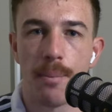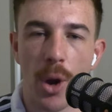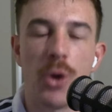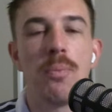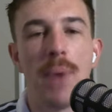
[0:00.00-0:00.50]

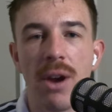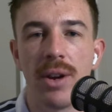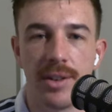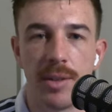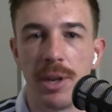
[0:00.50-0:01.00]
Beauden
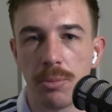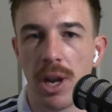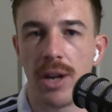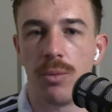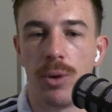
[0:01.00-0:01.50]
Barrett is the best
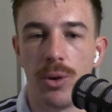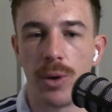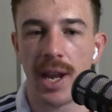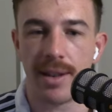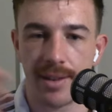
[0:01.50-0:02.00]
player in the
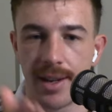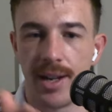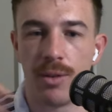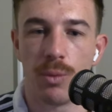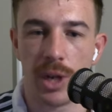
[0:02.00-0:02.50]
world at
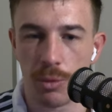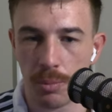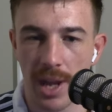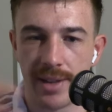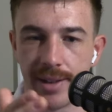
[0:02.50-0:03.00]
ten when he
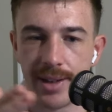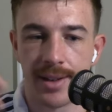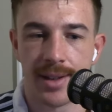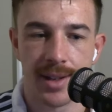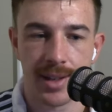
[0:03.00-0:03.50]
was playing ten.
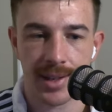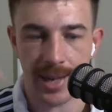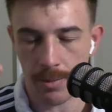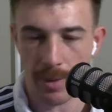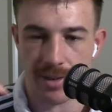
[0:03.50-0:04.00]

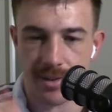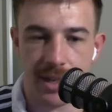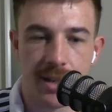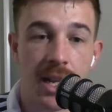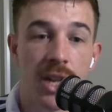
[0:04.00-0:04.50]
Get him back to
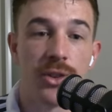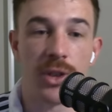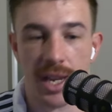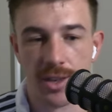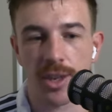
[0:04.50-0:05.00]
ten.
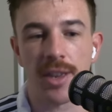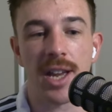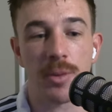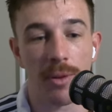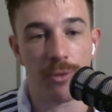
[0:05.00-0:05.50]
So that's
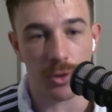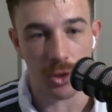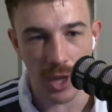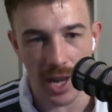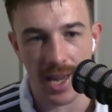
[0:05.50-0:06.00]
that's my
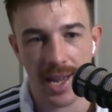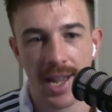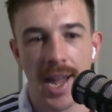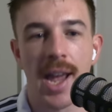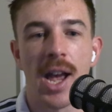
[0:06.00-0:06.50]
thoughts on that.
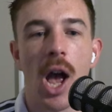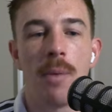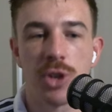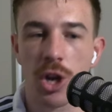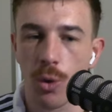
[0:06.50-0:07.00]

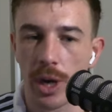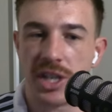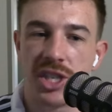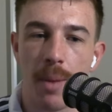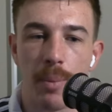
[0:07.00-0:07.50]
I'm just going to
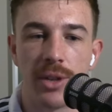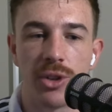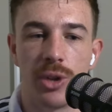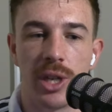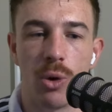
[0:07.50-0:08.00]
quickly jump
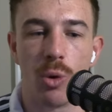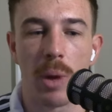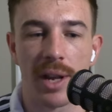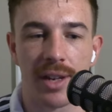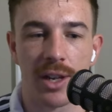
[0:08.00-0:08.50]
into the All
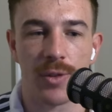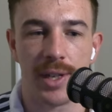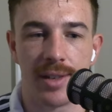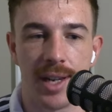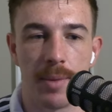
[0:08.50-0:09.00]
Blacks
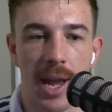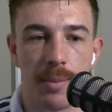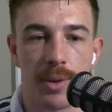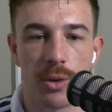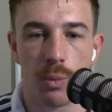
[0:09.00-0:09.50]
XV team
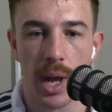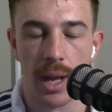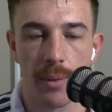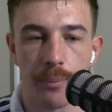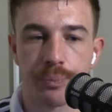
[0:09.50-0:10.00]
named as
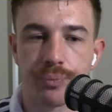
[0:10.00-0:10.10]
well,